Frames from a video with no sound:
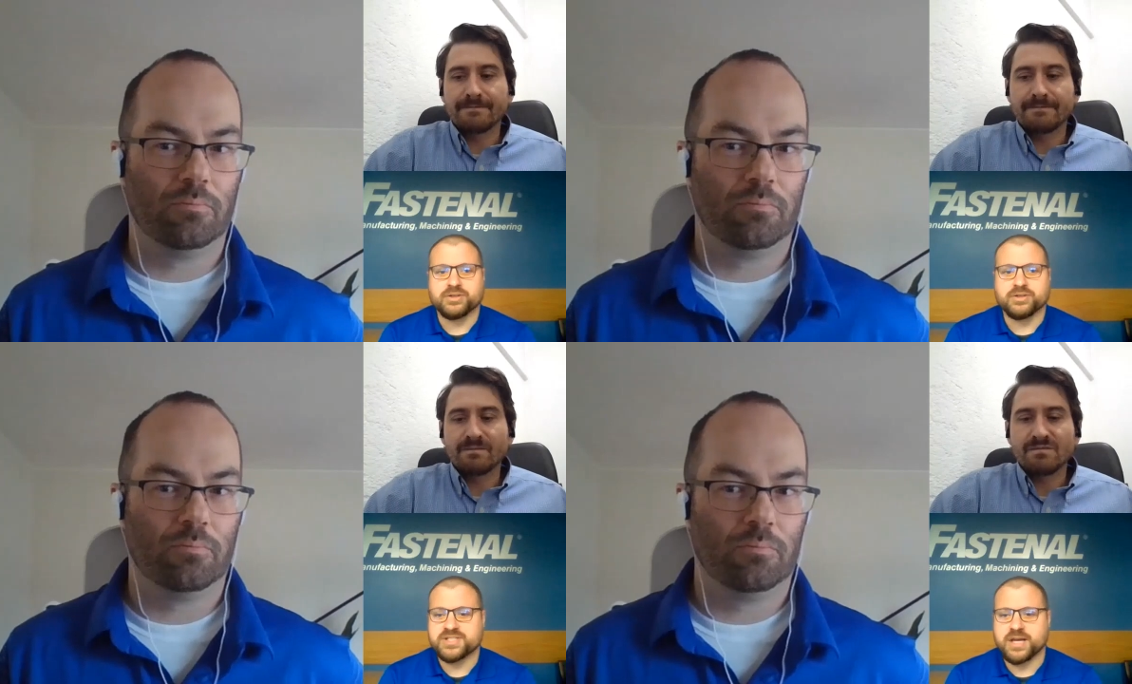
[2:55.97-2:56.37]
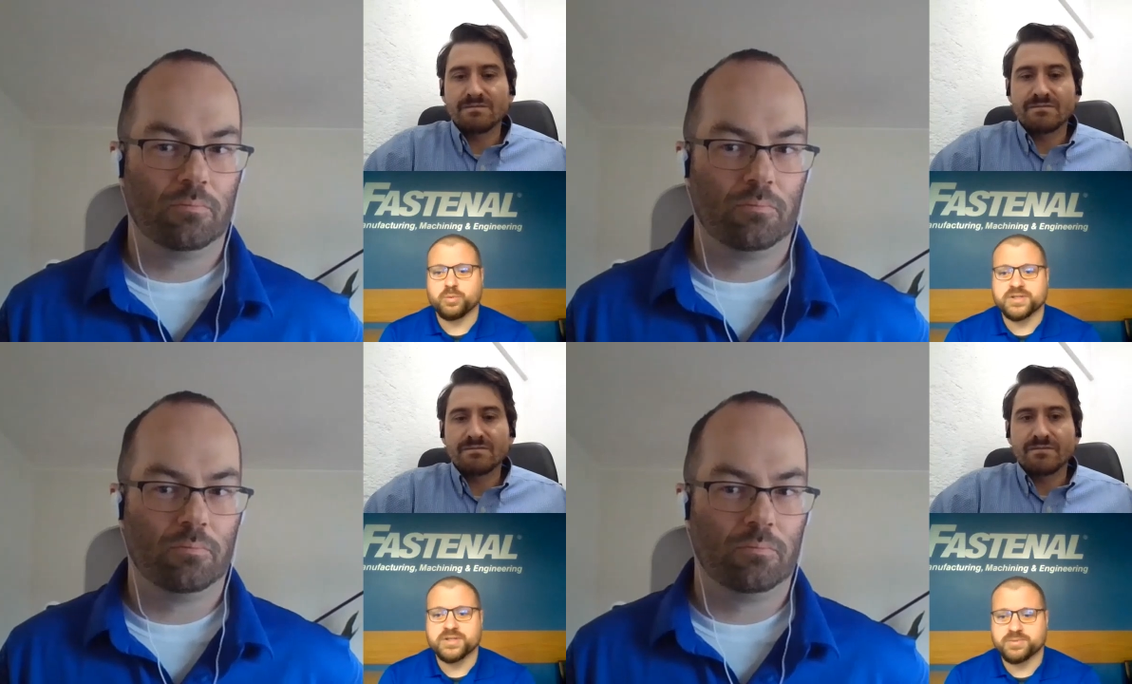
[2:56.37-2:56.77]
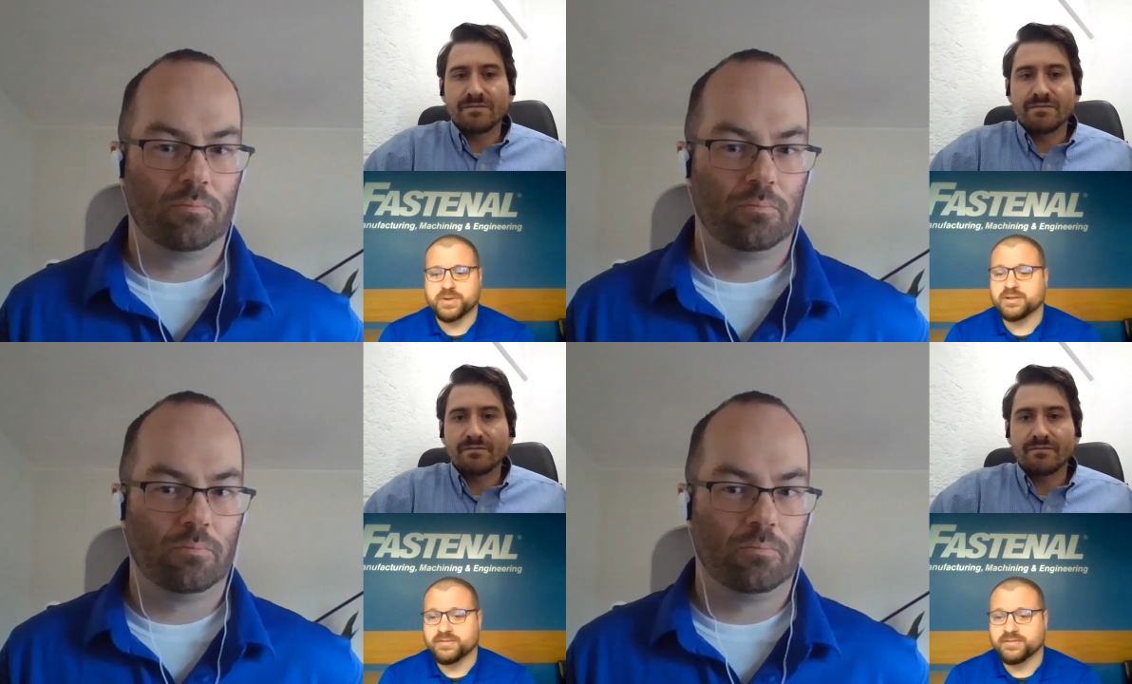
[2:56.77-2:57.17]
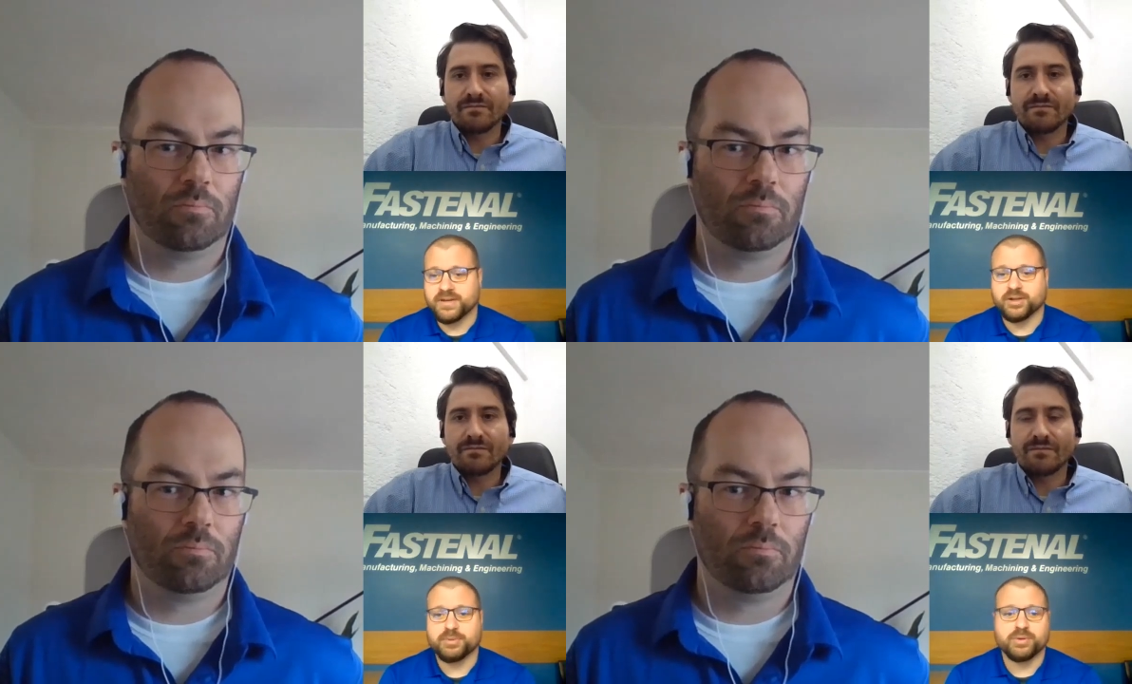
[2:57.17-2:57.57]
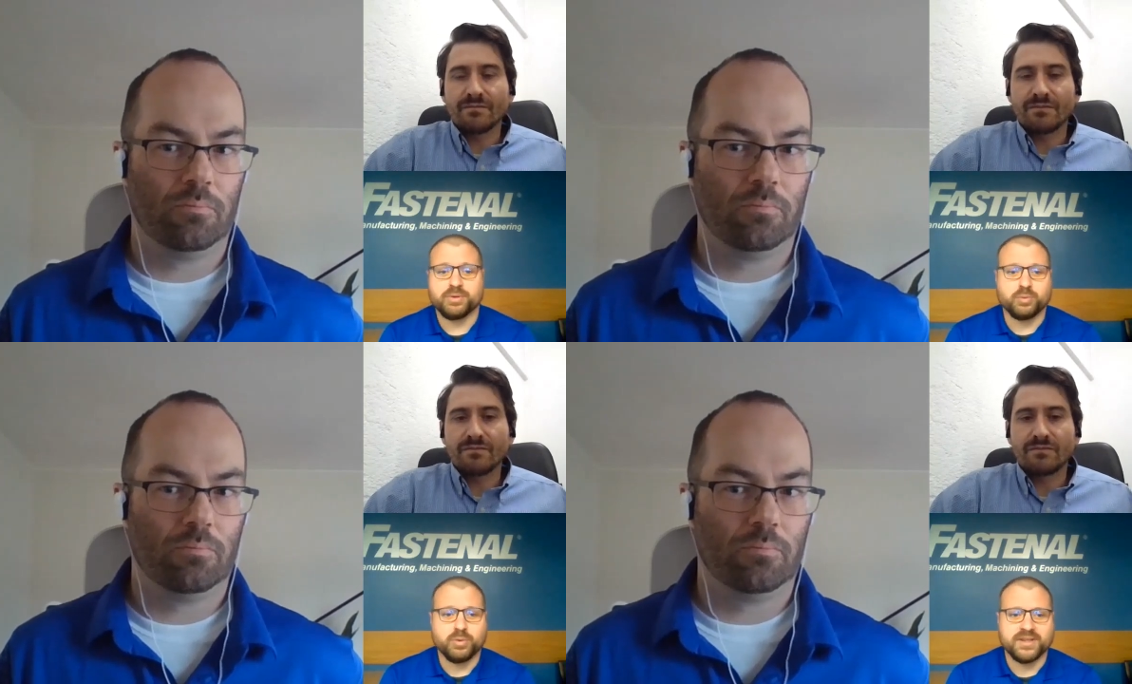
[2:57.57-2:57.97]
Speaker 1: understand what's readily available
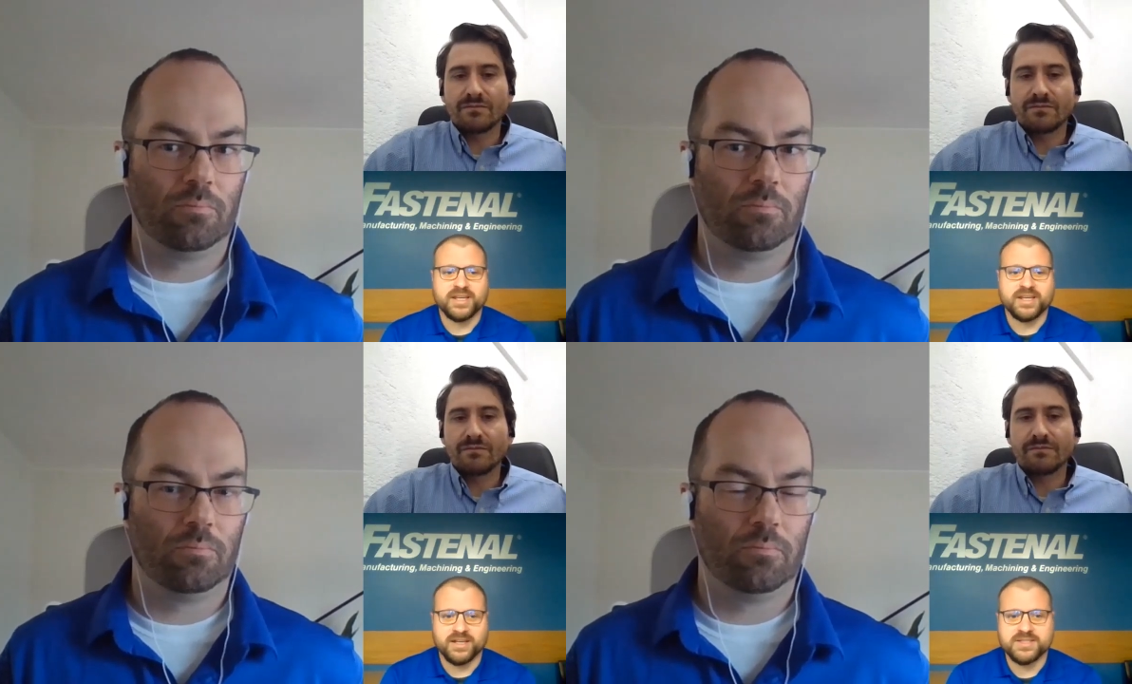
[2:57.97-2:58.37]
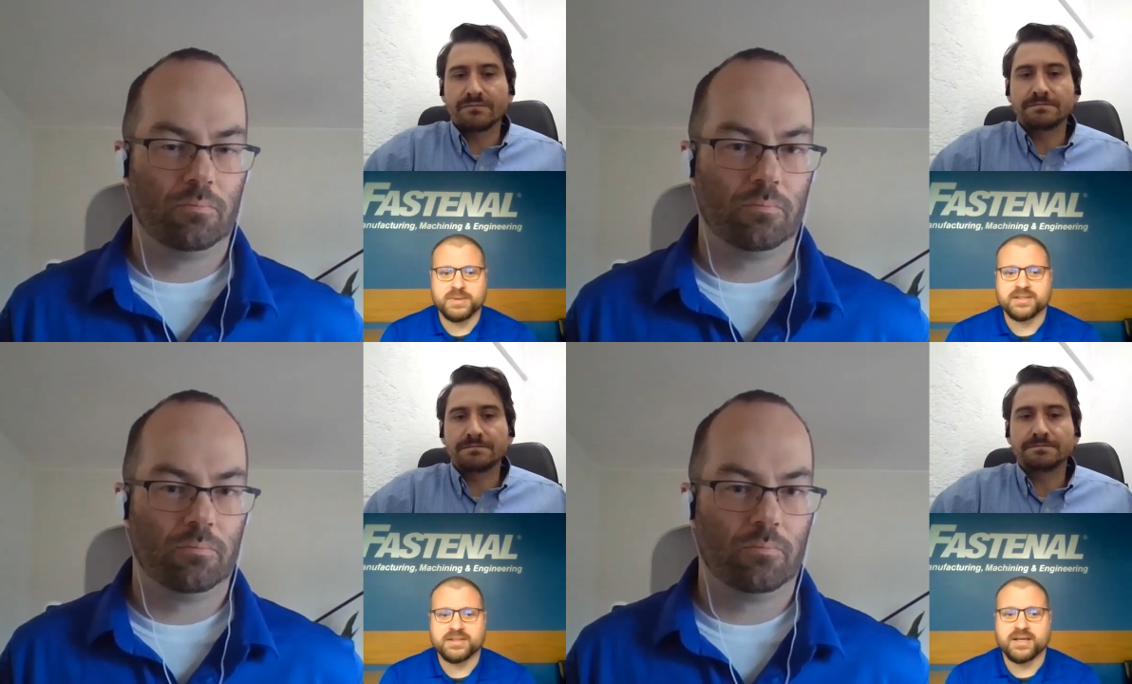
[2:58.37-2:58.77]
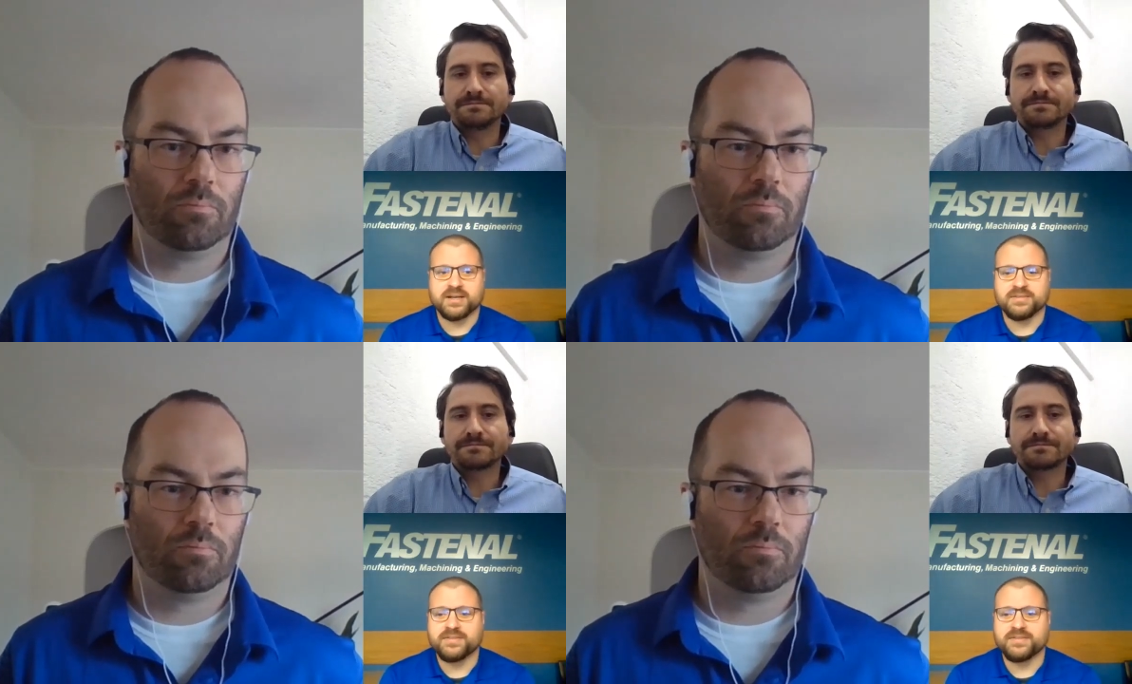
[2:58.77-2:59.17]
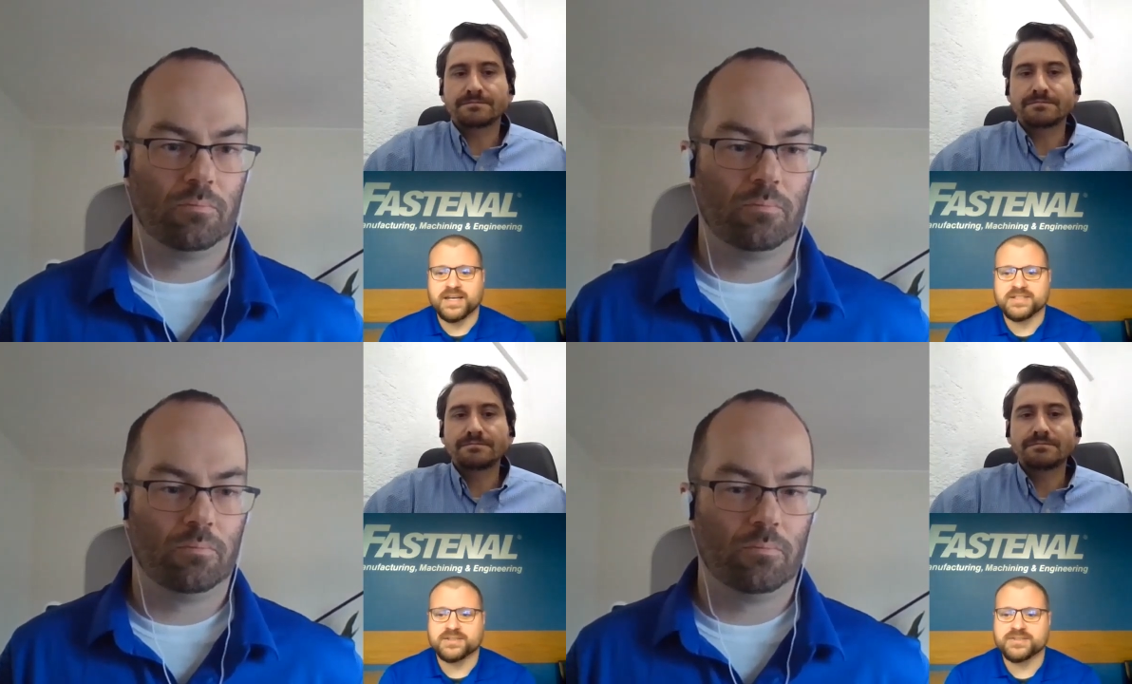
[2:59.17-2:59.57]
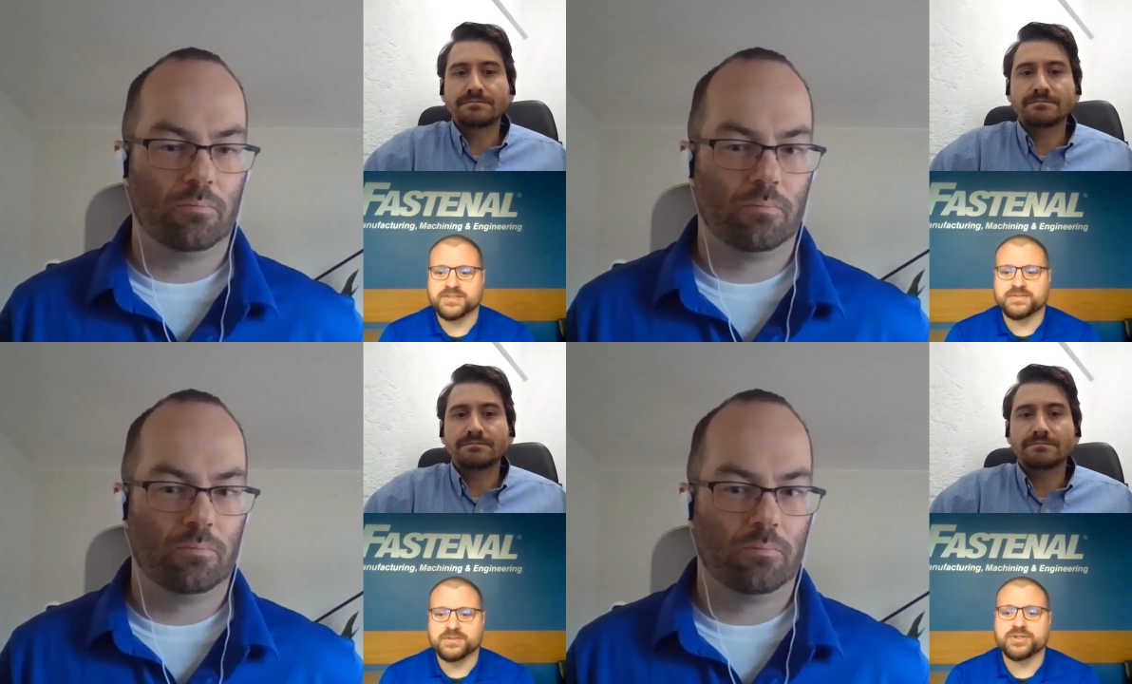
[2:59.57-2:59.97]
and what they can expect out of the
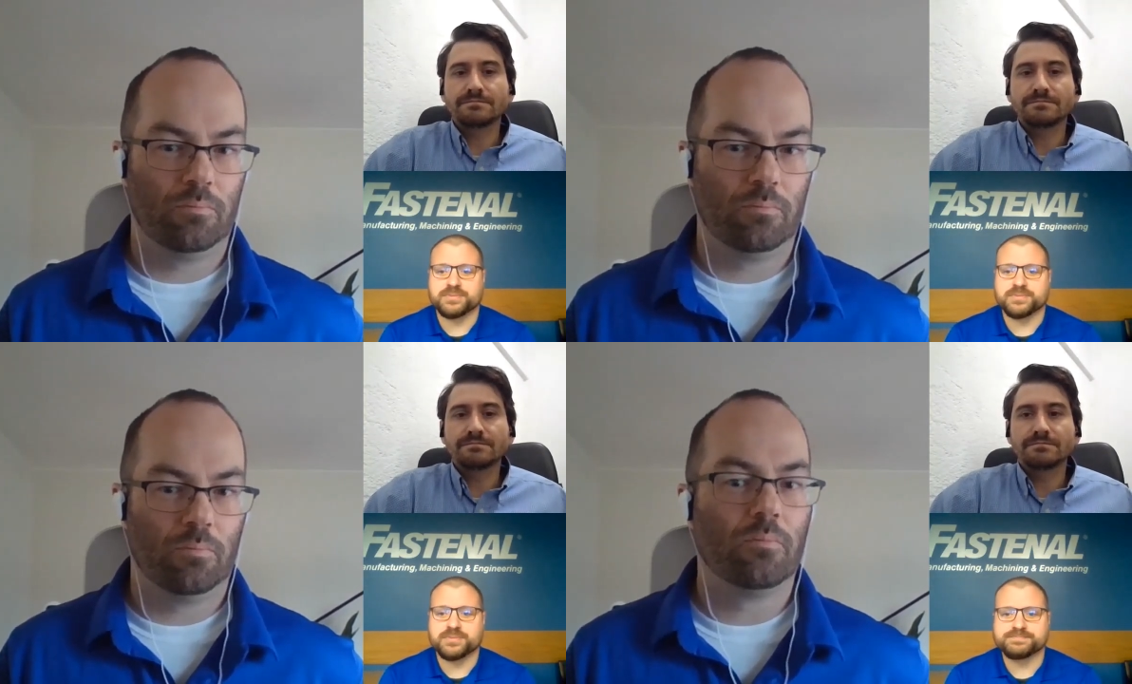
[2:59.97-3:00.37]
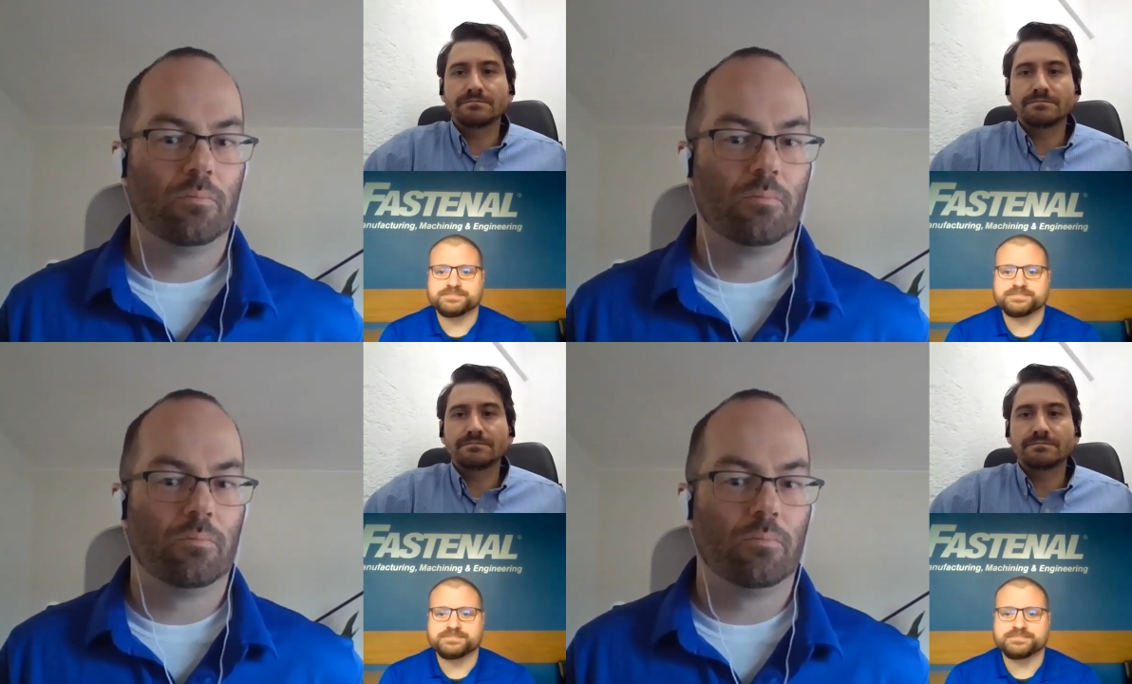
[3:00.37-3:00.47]
fasteners for sure.